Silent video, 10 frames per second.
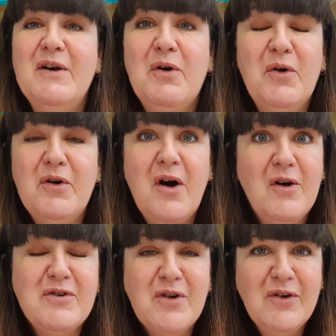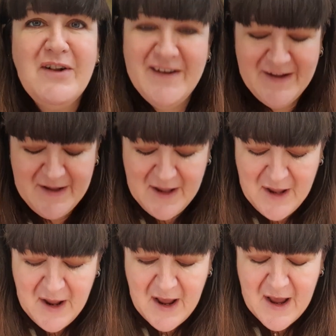or a hot chocolate.
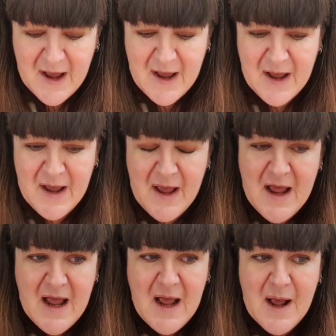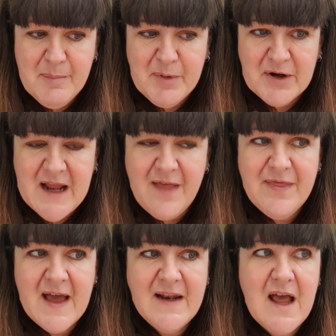And
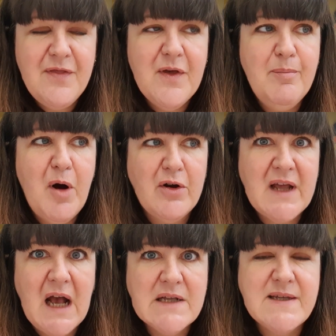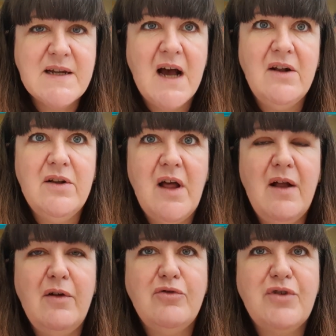then the podcast, I'll
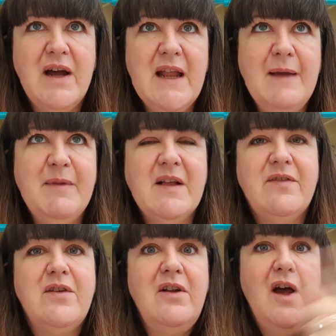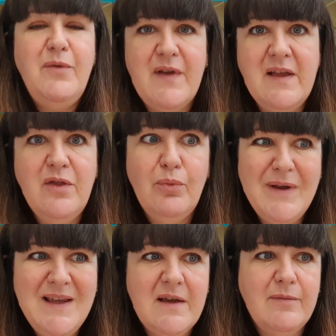try and aim to load that in the
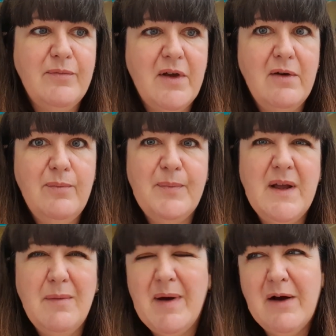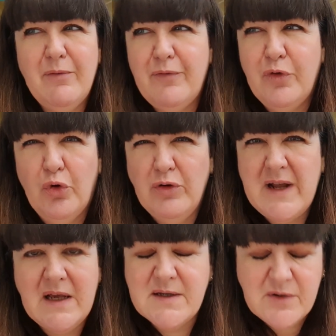week, so in about 4
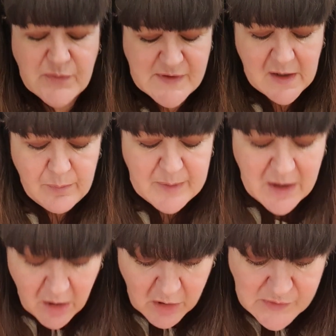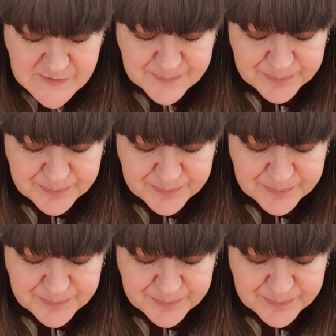days or so, because